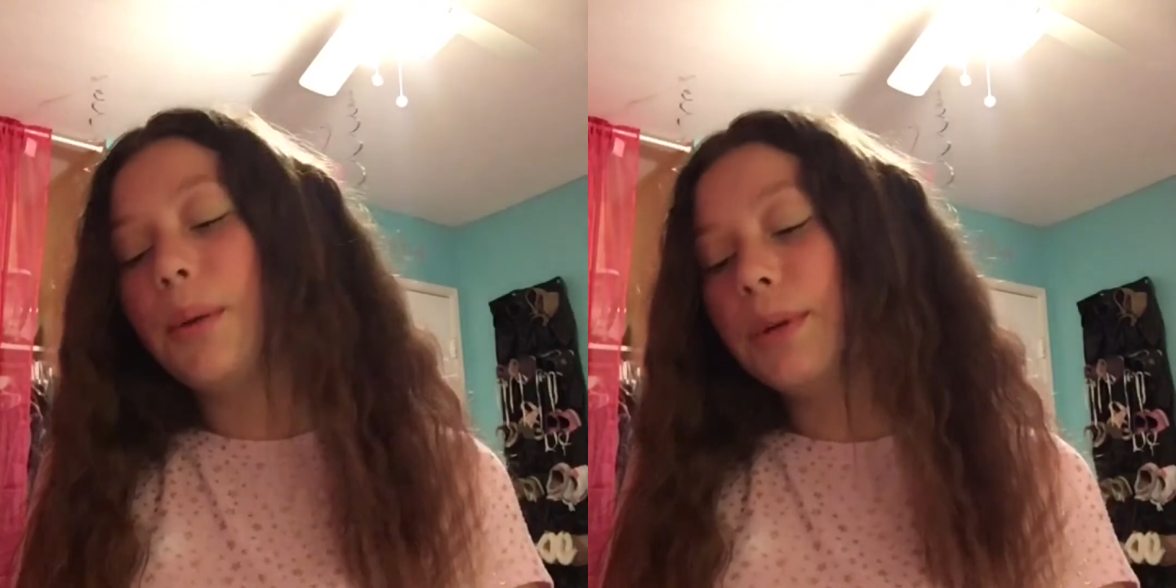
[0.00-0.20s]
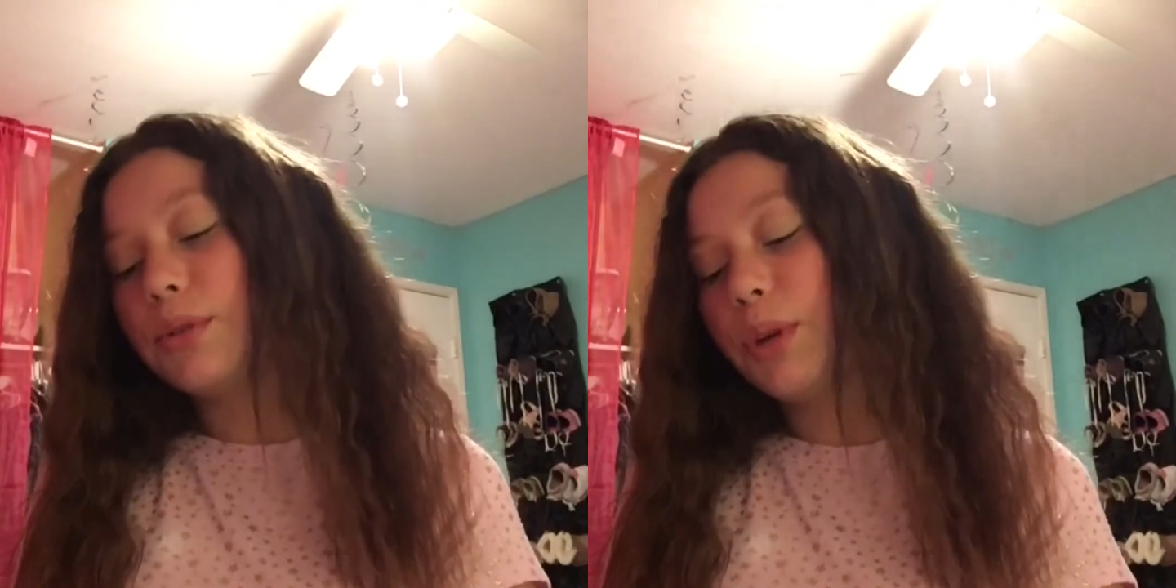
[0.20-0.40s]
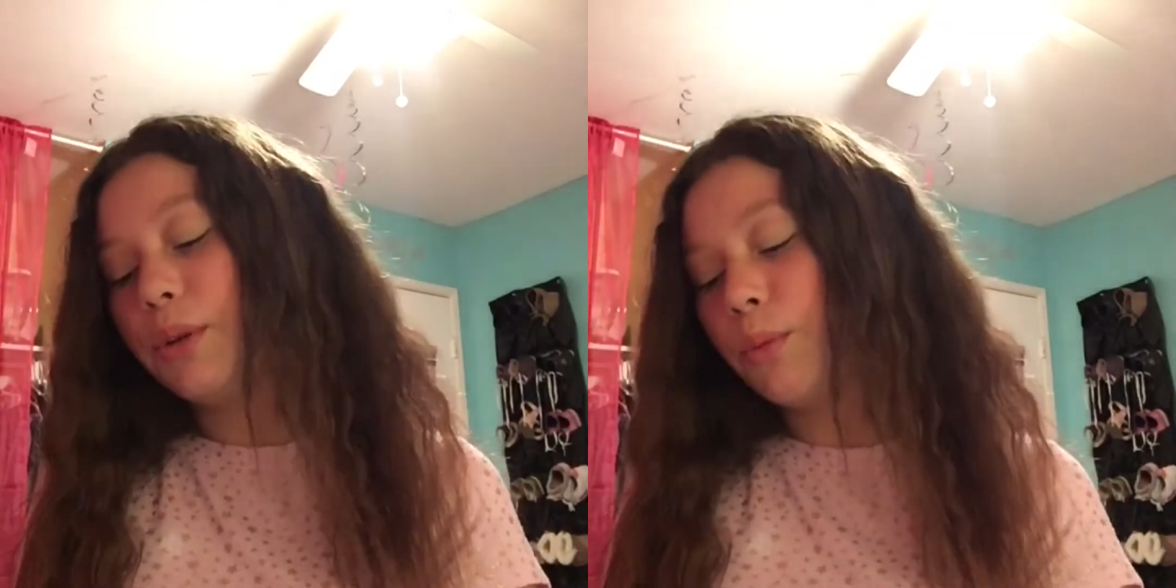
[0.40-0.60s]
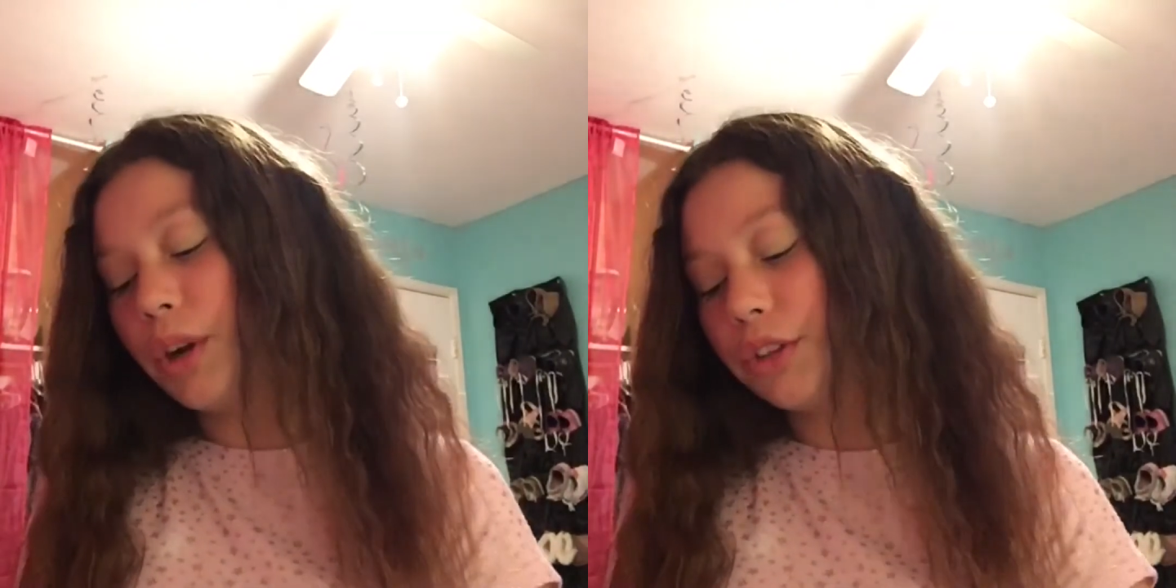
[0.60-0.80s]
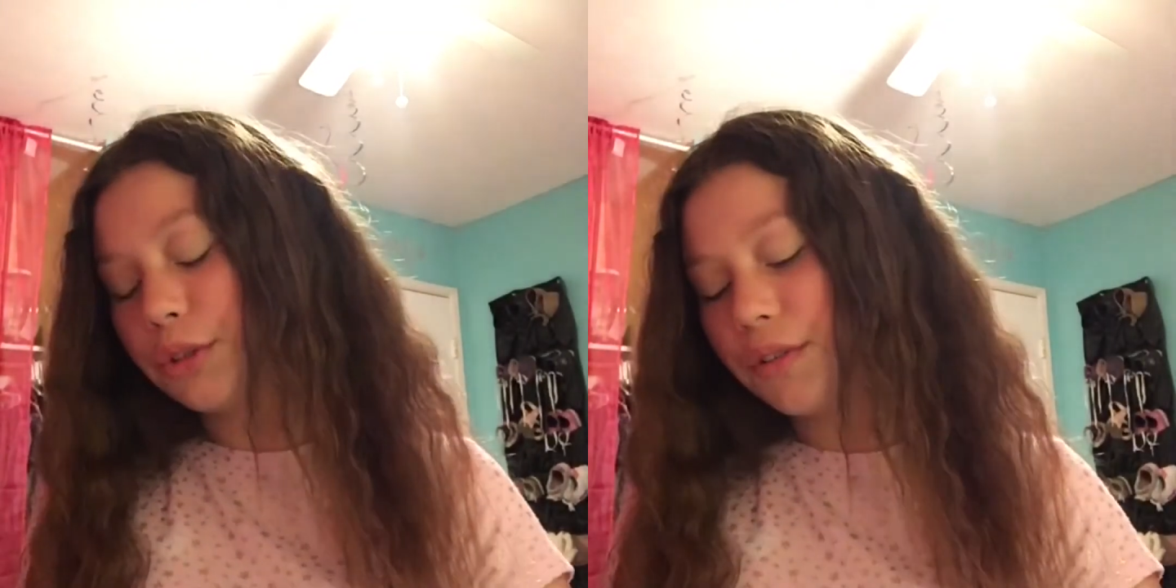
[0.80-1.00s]
between
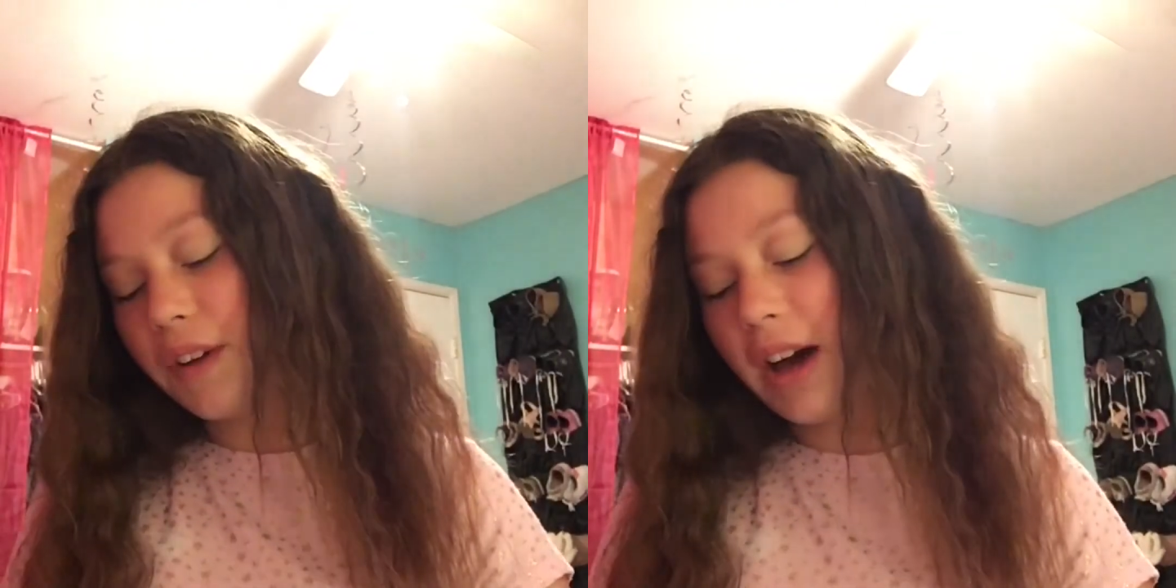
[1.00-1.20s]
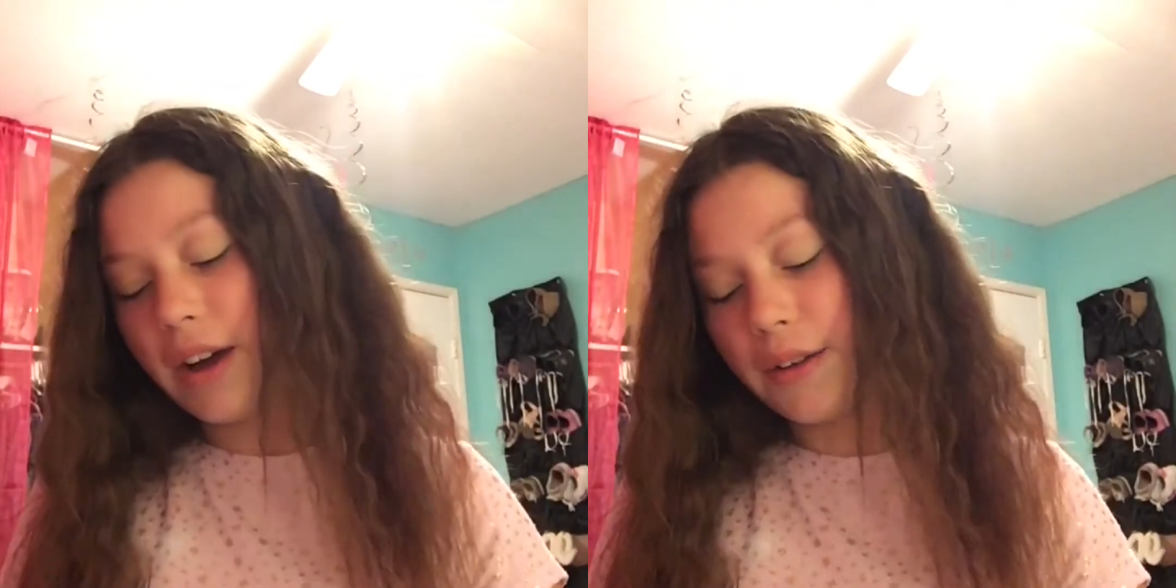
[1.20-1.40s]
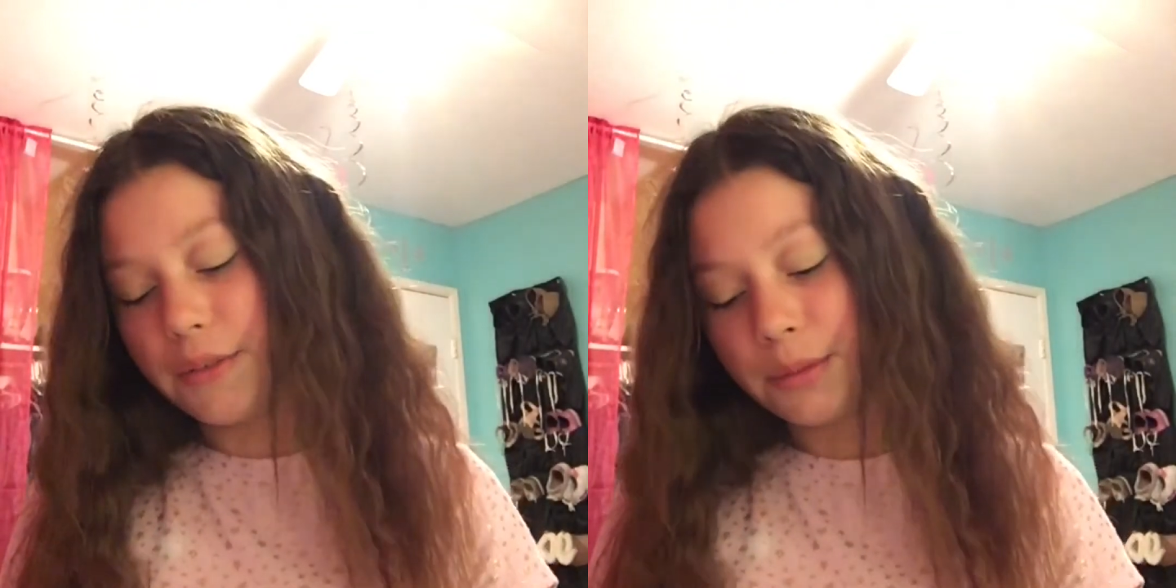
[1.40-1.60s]
1 through 5.